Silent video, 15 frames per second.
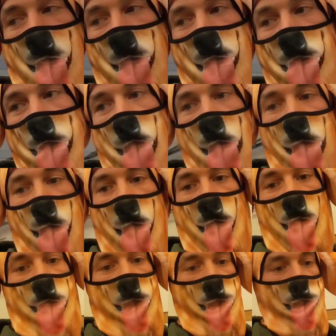uh,
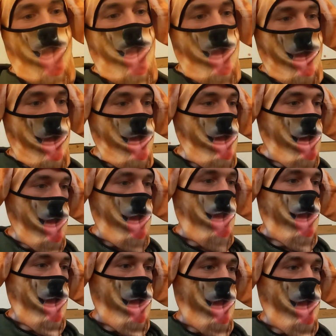I'll have to do a bit too
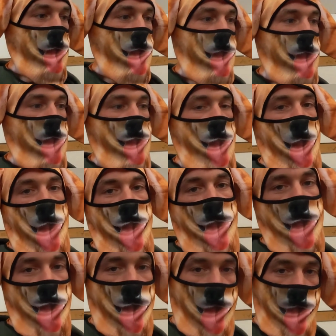where I like drive
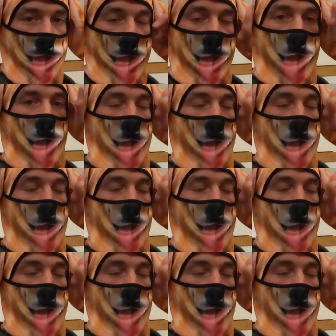with my